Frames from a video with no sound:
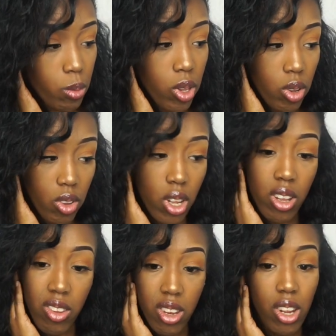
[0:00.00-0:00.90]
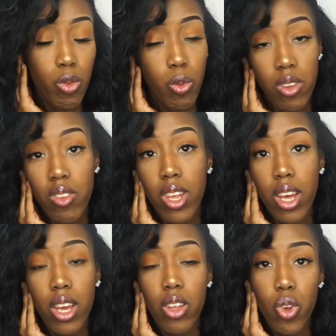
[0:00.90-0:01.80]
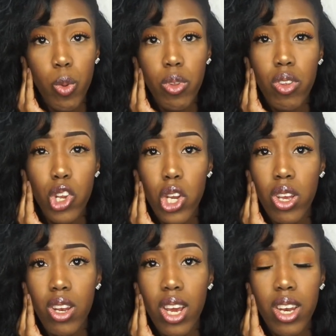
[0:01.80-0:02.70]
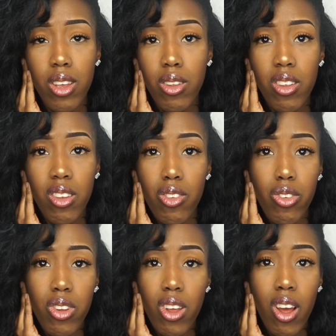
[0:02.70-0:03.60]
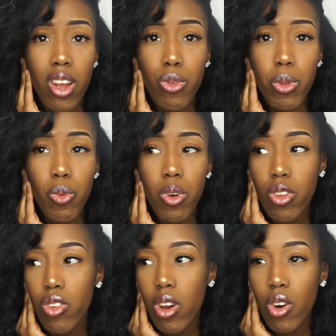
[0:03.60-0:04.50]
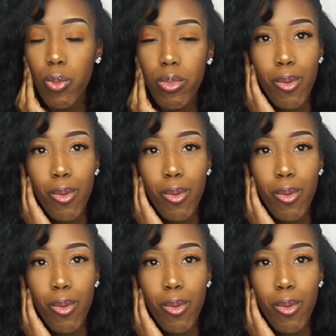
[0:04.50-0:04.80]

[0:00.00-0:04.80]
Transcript: because like I said, I was once there in your position and it's just not nice when you wanna start up.